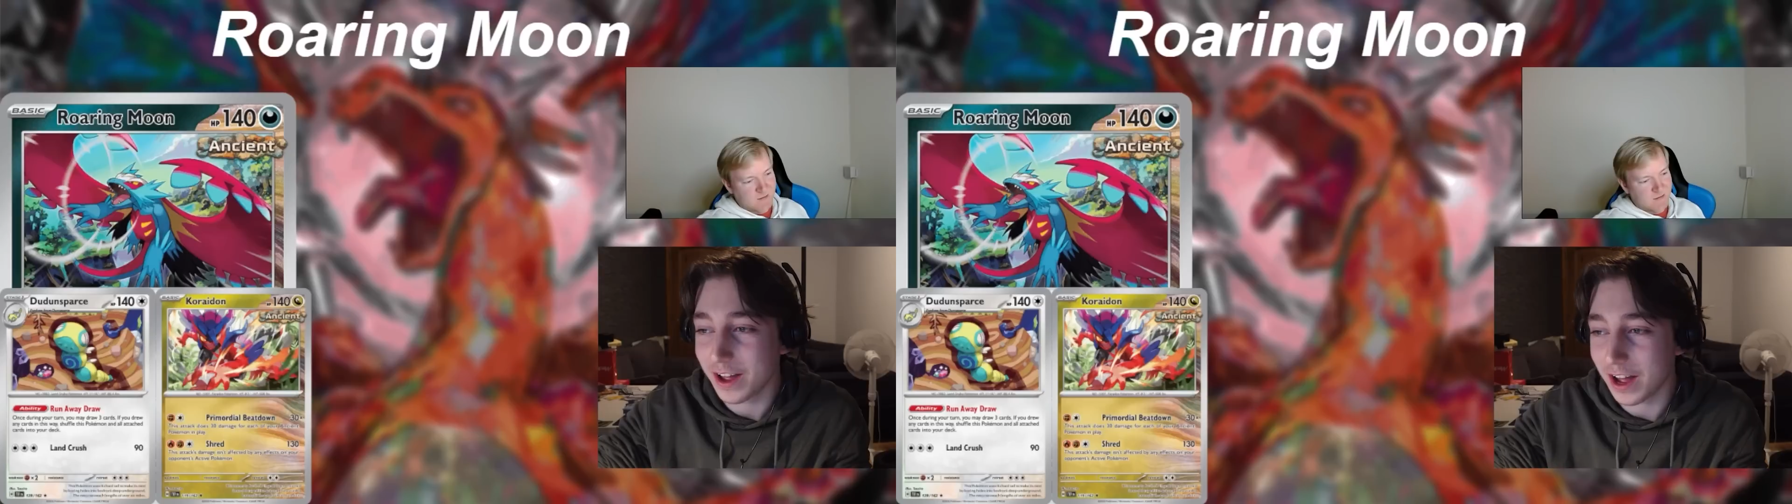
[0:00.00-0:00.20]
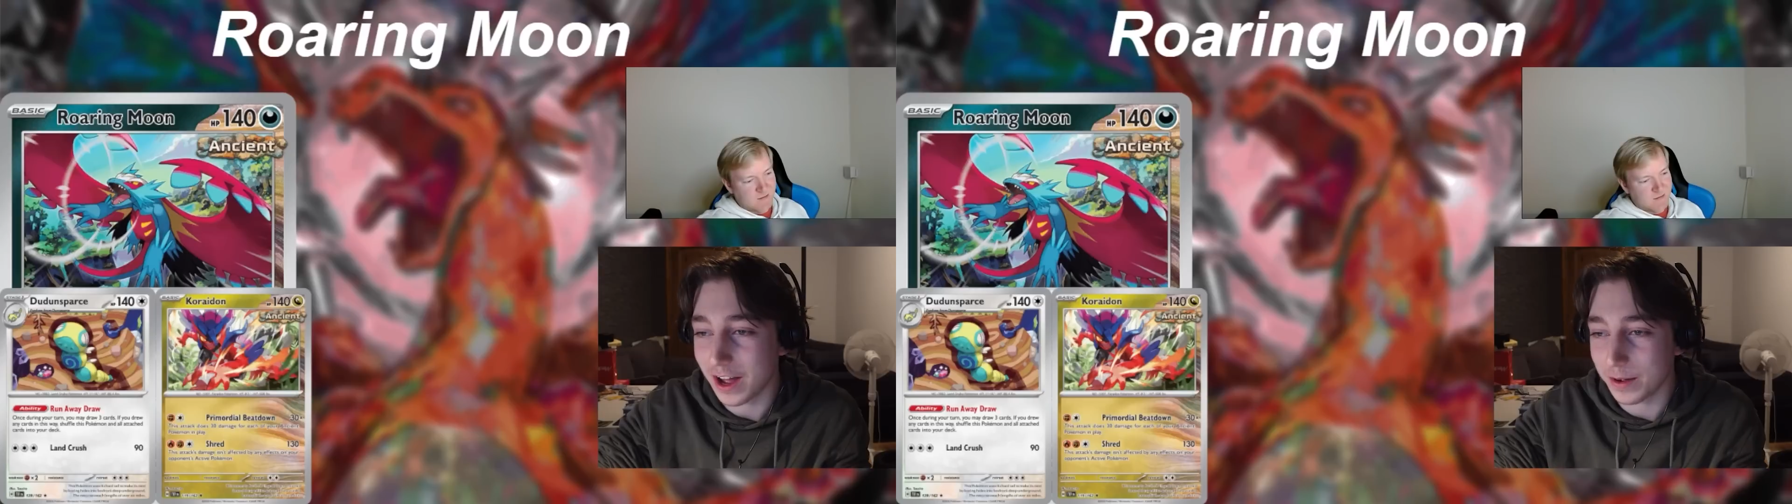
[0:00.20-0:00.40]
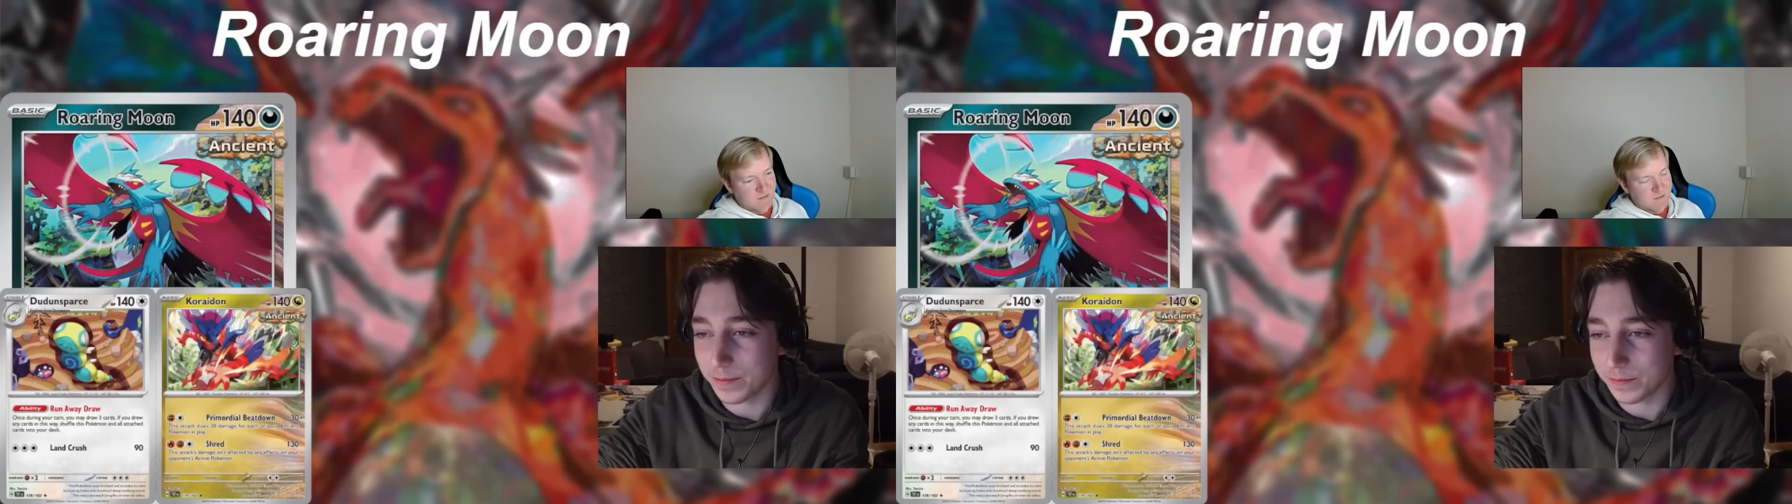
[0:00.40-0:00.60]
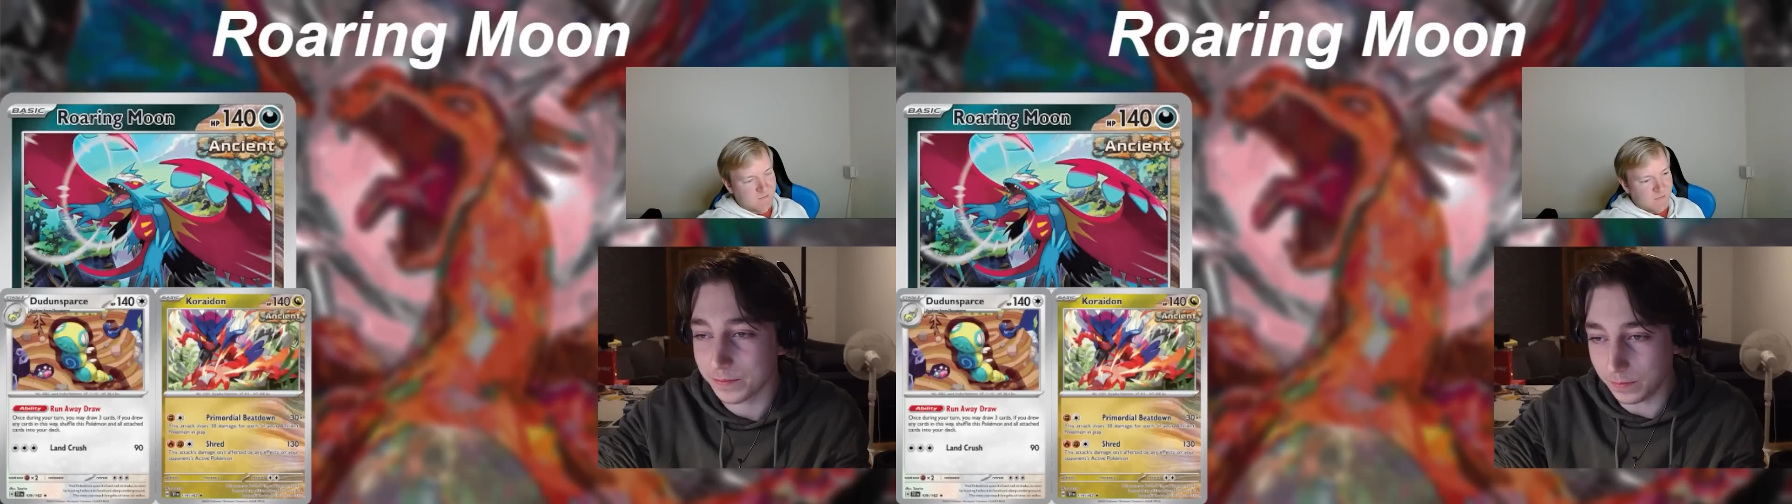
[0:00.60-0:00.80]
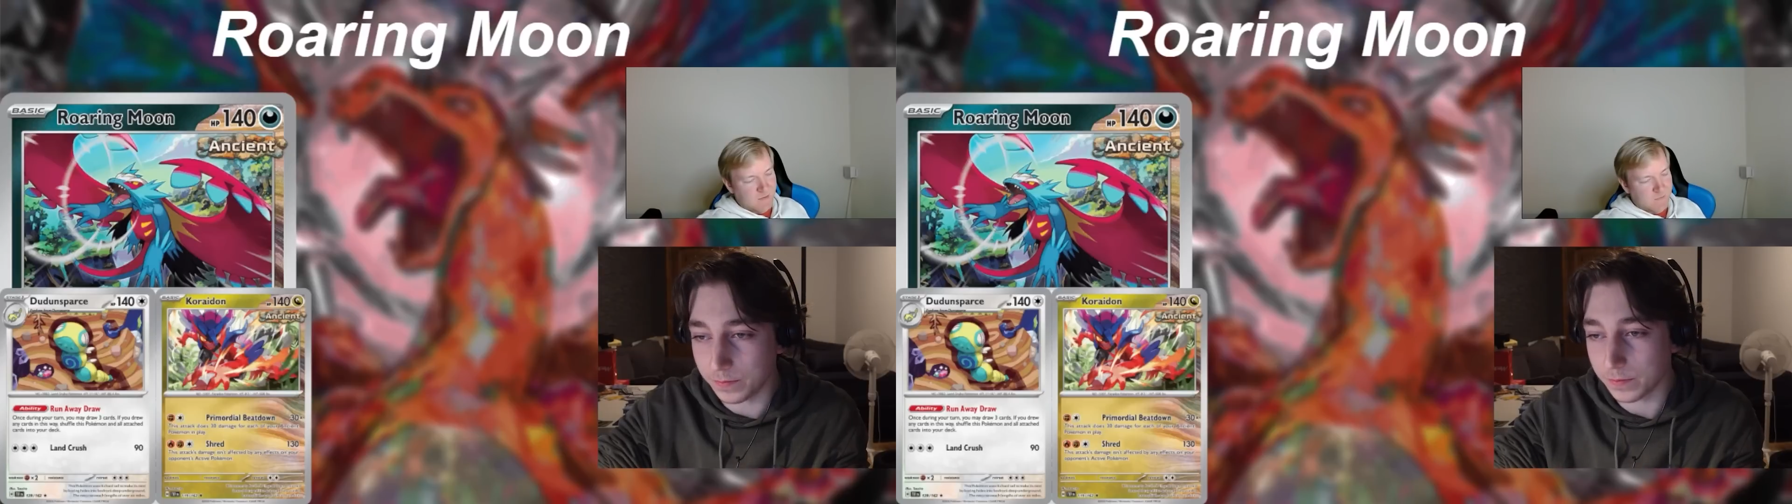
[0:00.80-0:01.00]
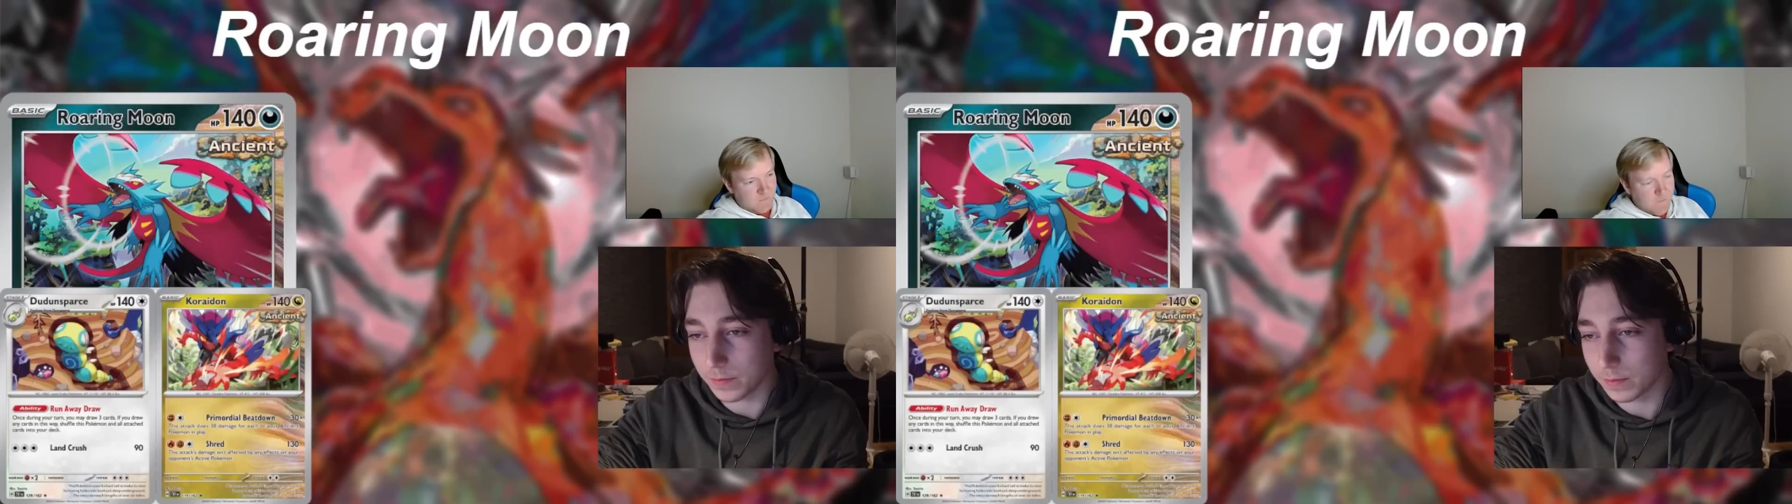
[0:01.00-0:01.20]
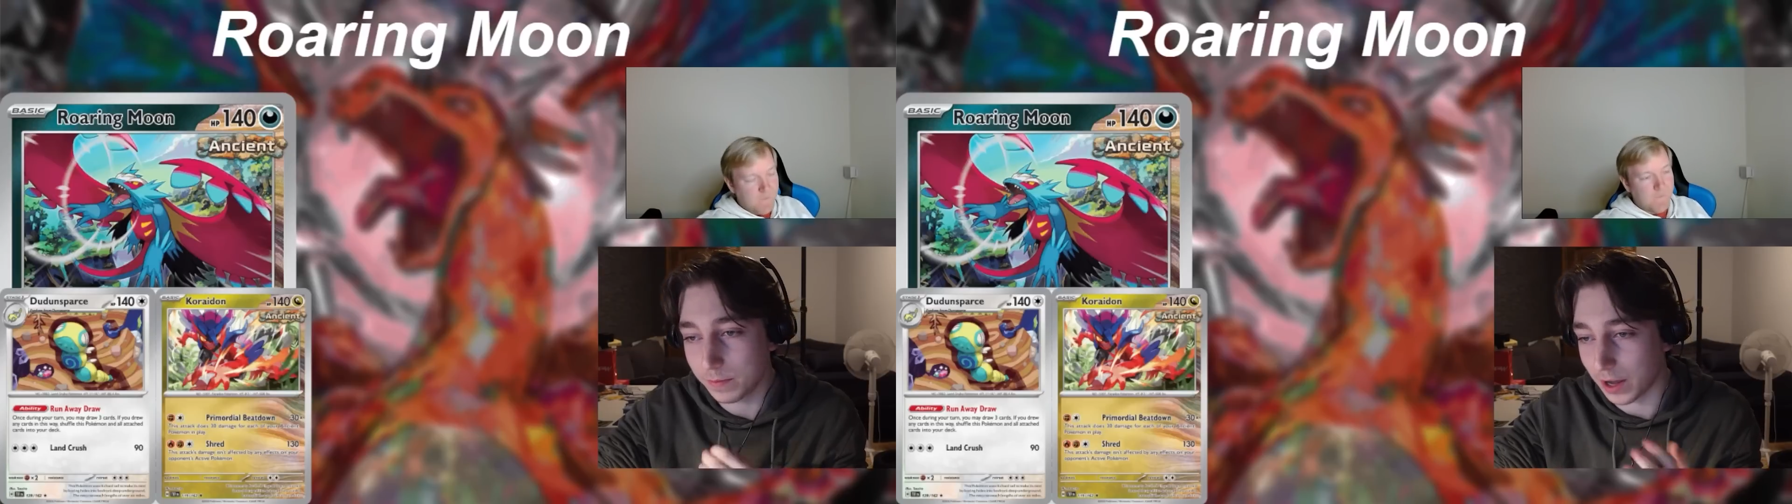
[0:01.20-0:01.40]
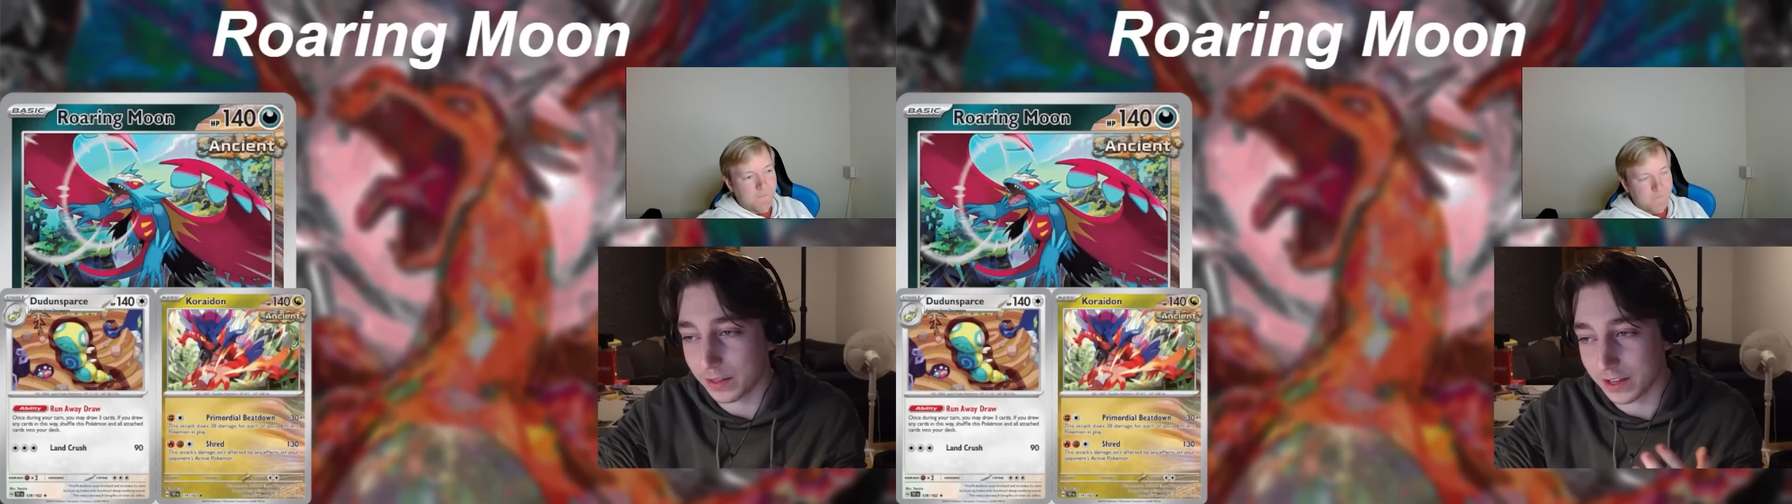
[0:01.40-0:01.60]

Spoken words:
But